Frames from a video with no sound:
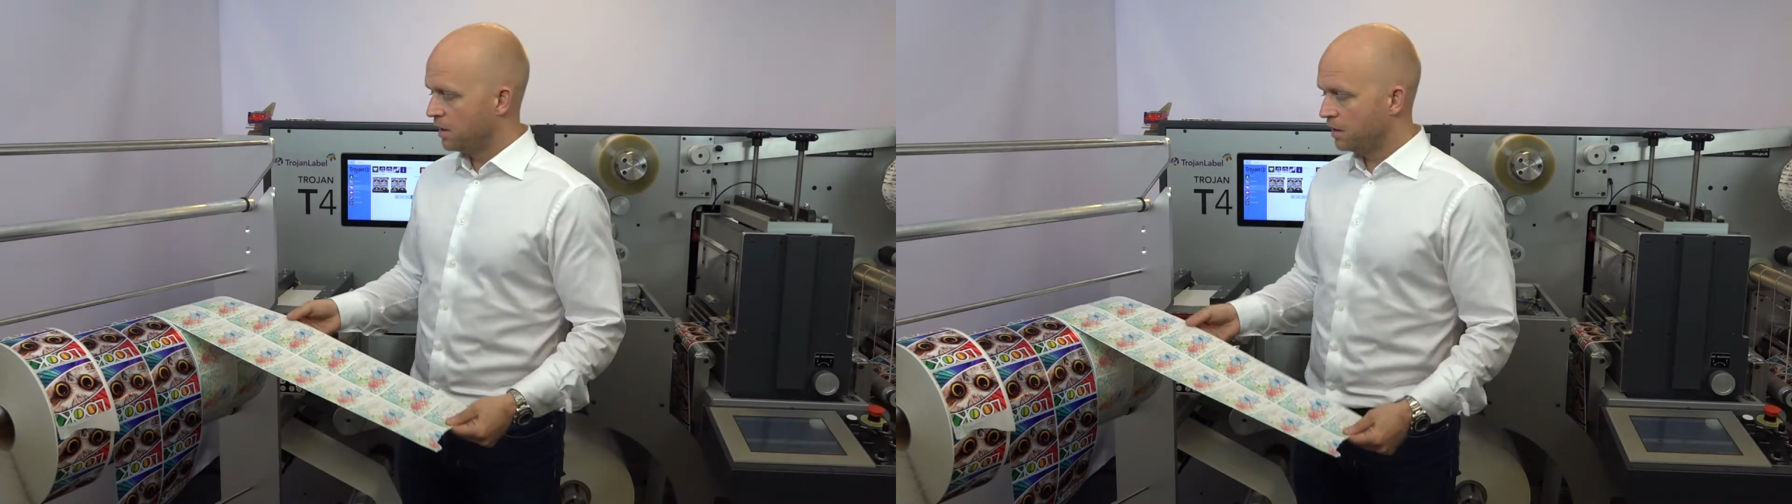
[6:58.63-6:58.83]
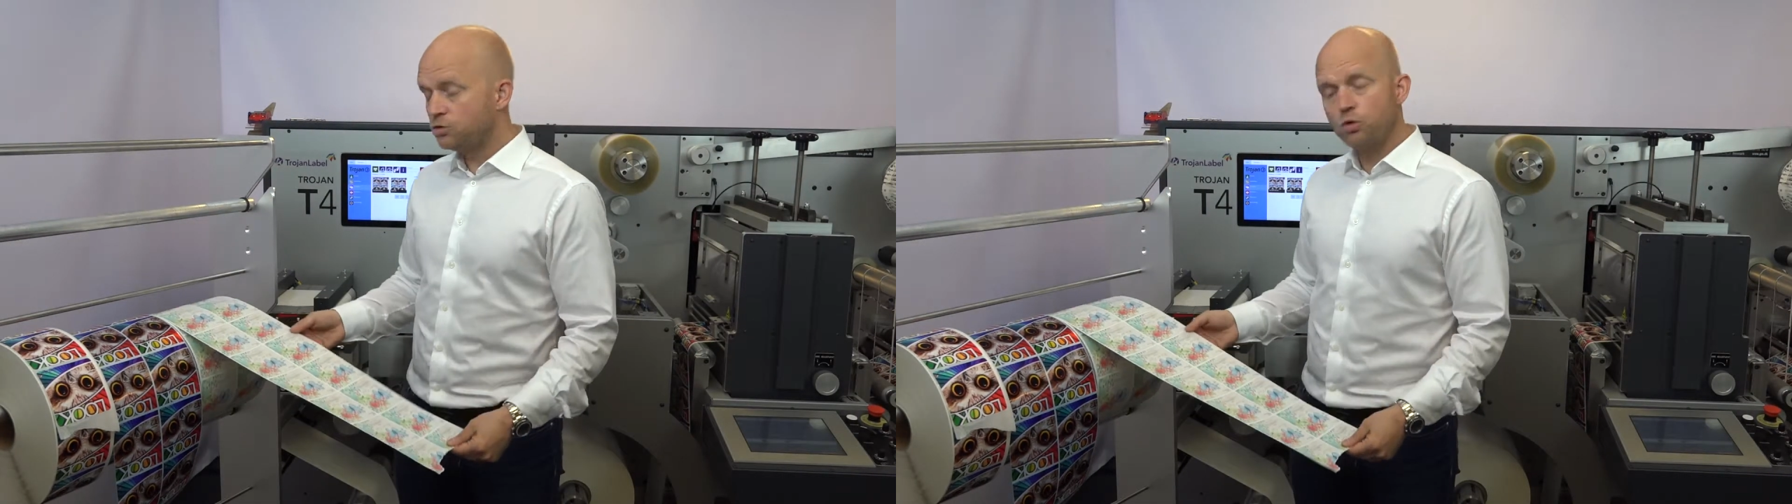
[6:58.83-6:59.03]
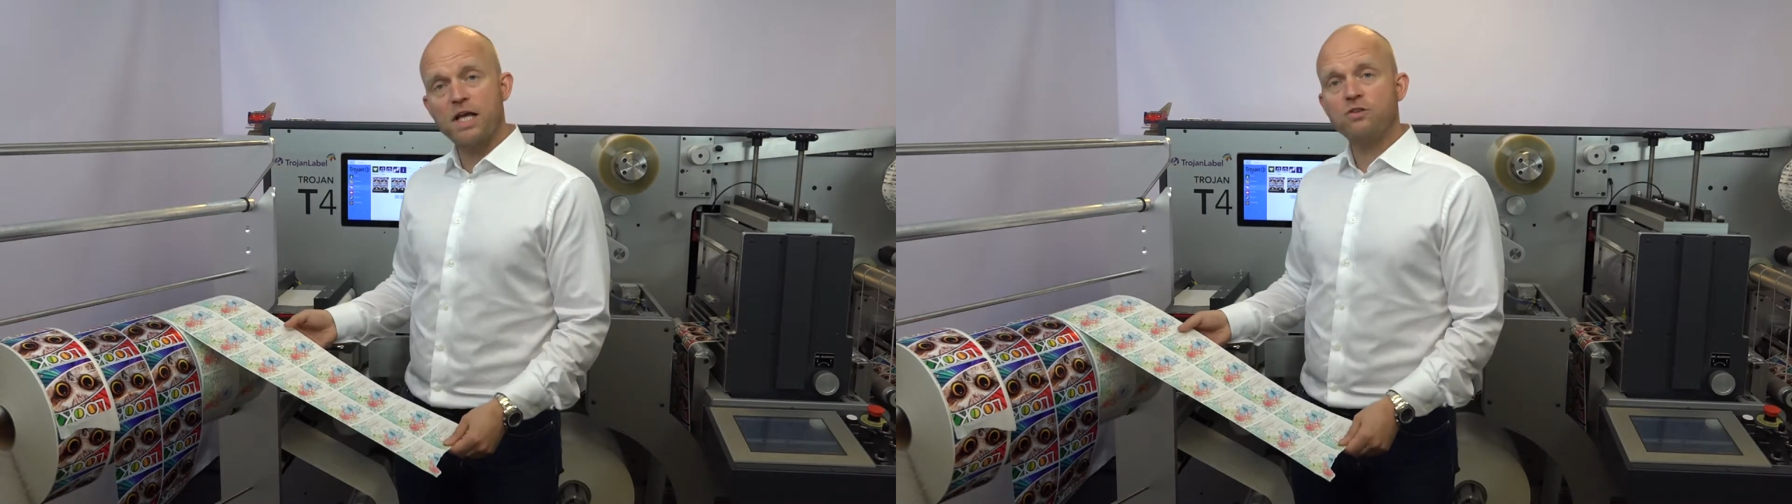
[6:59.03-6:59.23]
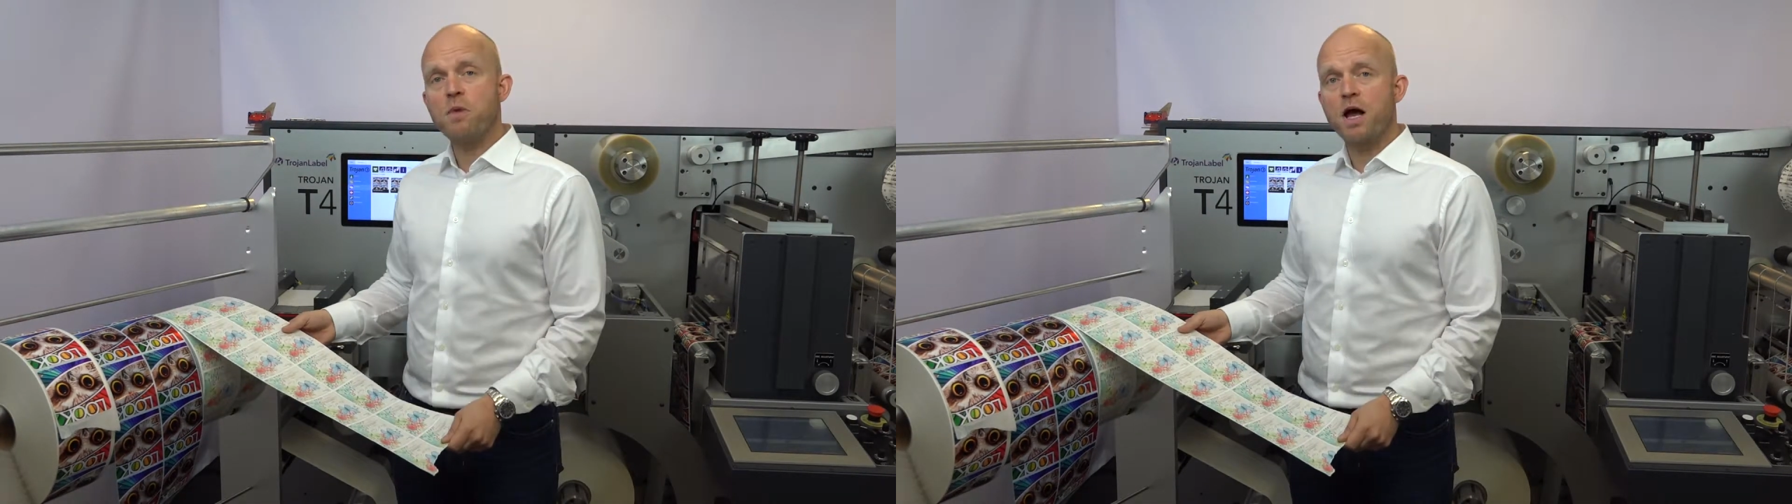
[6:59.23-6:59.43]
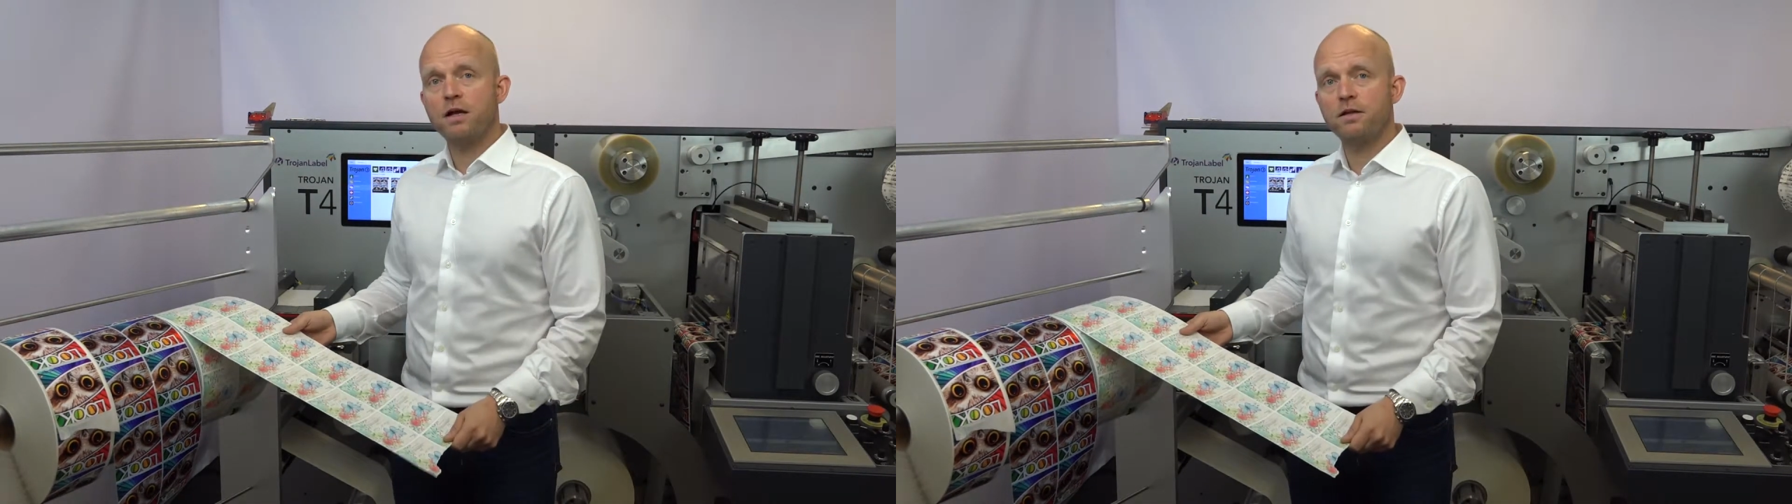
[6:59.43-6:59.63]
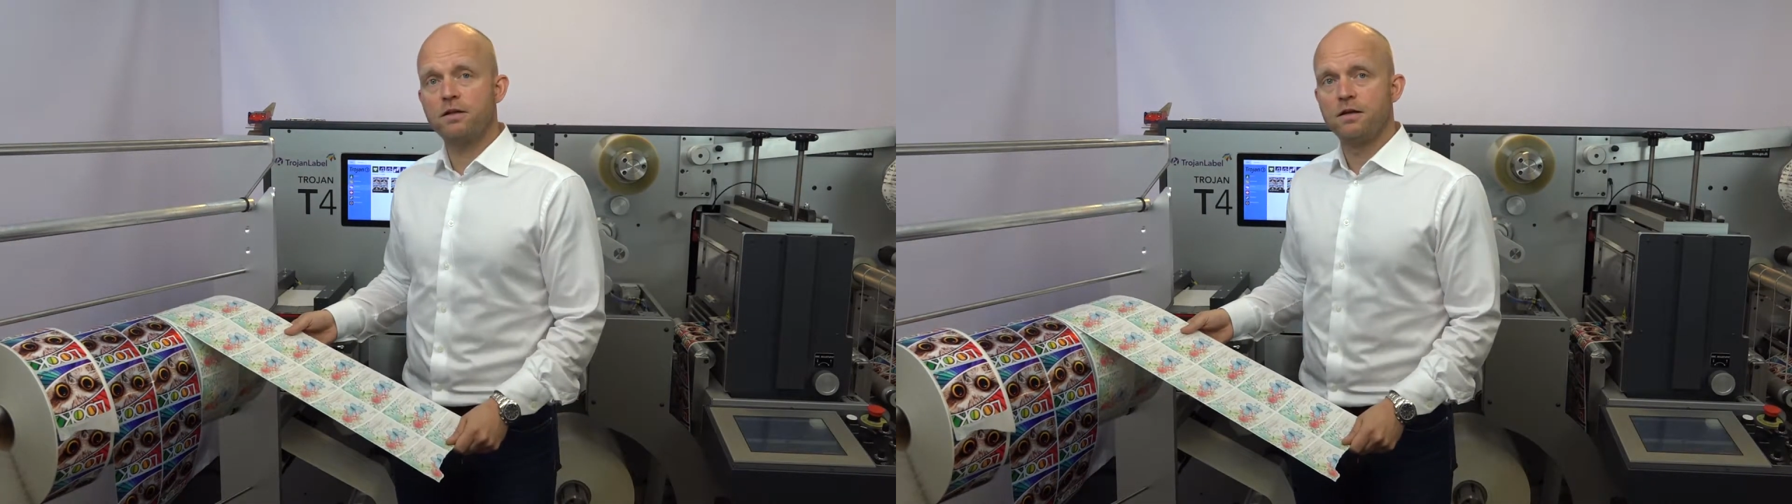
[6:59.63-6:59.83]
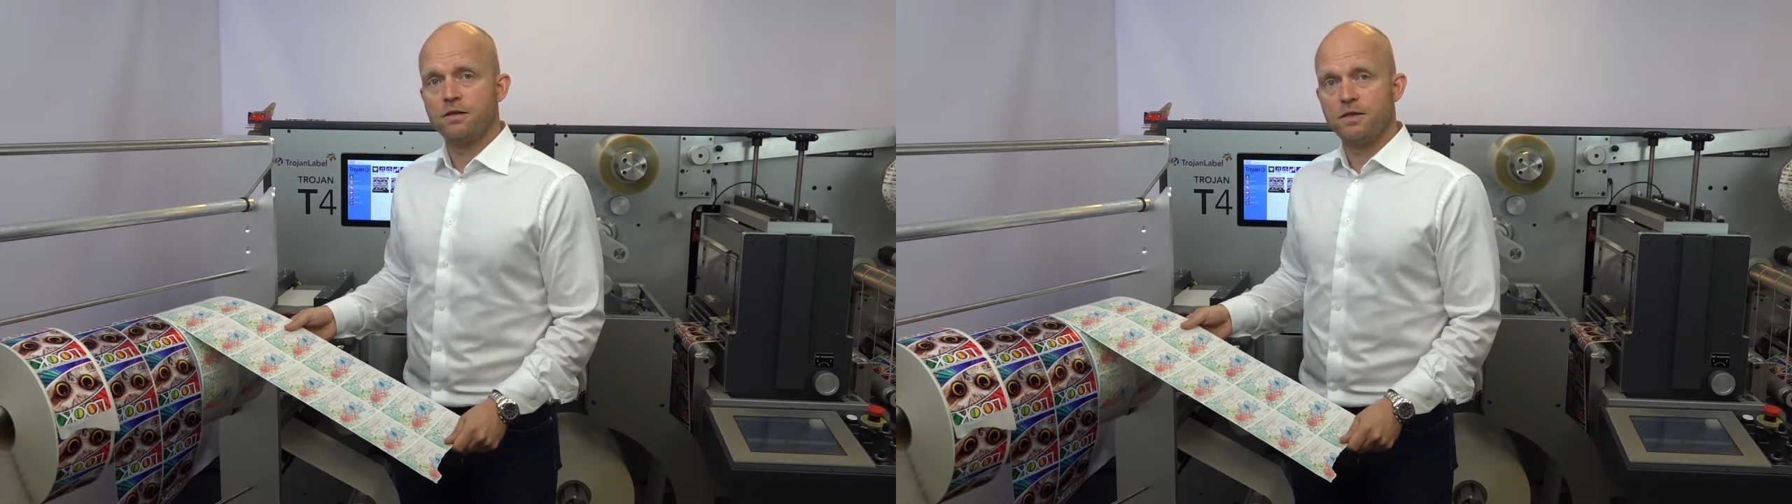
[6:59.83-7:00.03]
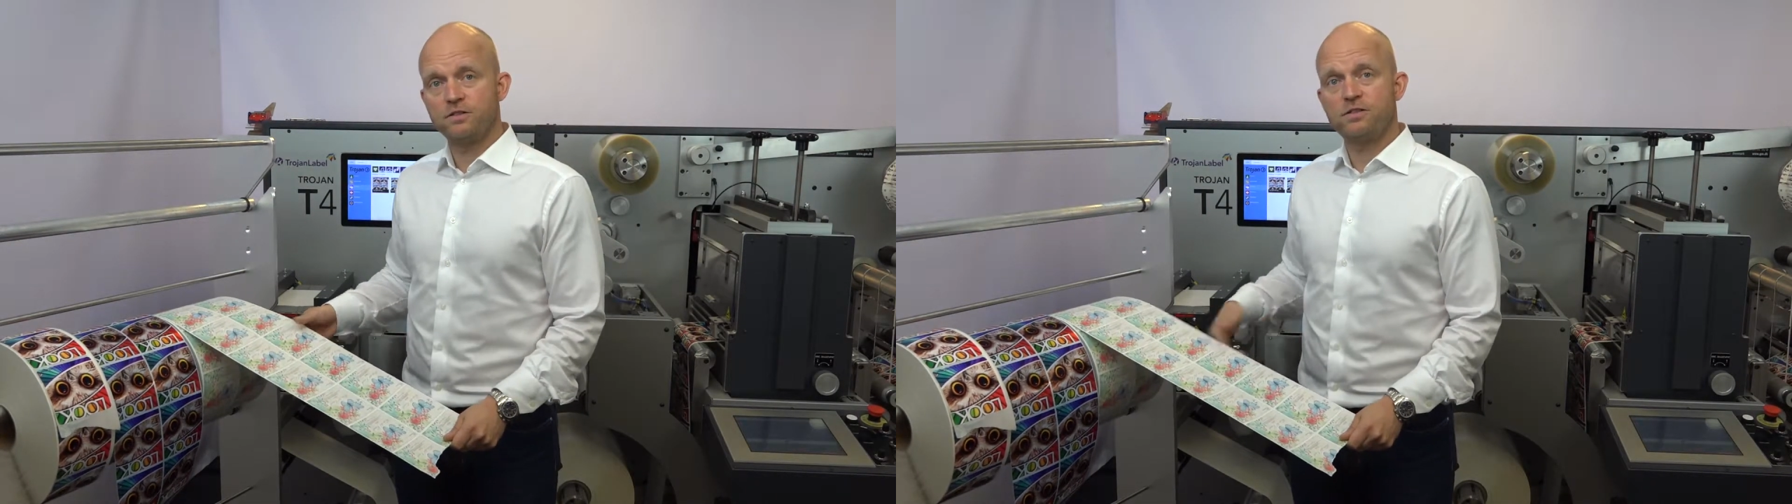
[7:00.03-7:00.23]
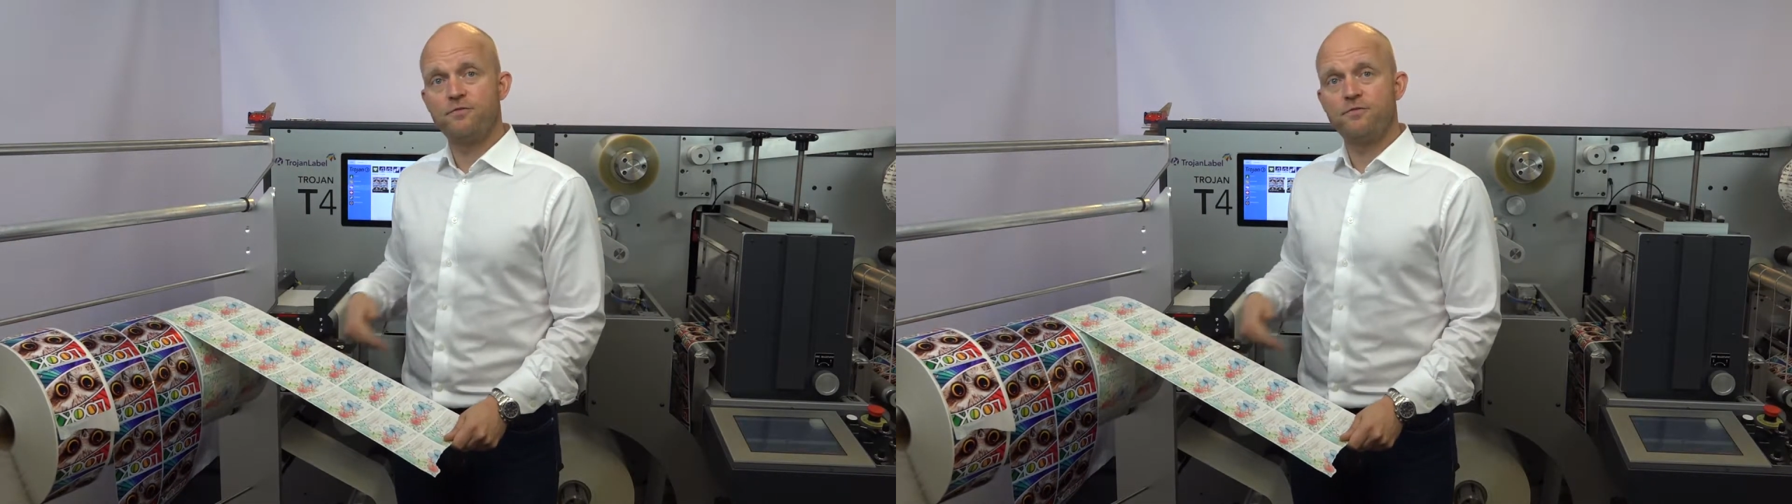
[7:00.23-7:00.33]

In today's market, there's